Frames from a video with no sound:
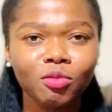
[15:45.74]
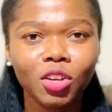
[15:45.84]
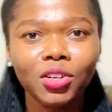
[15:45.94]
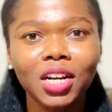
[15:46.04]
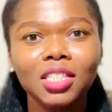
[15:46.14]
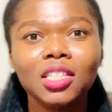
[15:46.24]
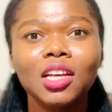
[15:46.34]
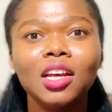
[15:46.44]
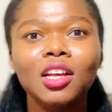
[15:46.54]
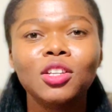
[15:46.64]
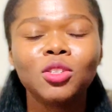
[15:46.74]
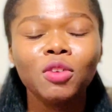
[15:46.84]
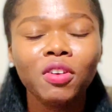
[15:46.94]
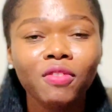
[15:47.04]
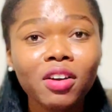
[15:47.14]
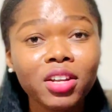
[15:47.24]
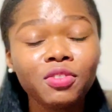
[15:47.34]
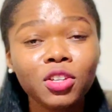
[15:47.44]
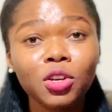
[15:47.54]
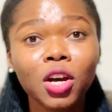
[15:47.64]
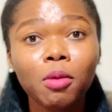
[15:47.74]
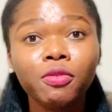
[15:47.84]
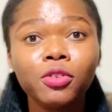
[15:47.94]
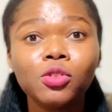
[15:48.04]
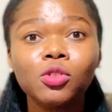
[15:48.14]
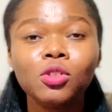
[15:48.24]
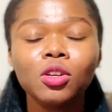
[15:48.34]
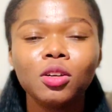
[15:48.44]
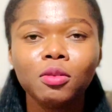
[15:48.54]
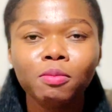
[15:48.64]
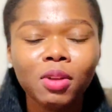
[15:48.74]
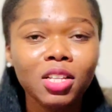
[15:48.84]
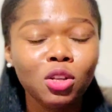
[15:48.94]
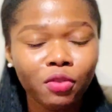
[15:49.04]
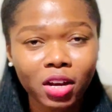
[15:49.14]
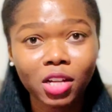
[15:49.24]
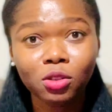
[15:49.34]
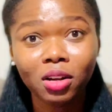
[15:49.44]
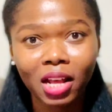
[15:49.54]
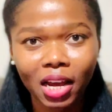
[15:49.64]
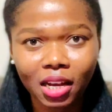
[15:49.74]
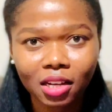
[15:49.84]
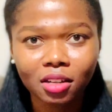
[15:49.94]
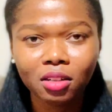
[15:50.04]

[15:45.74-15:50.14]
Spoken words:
All right. So if you found this video helpful, please don't forget to like,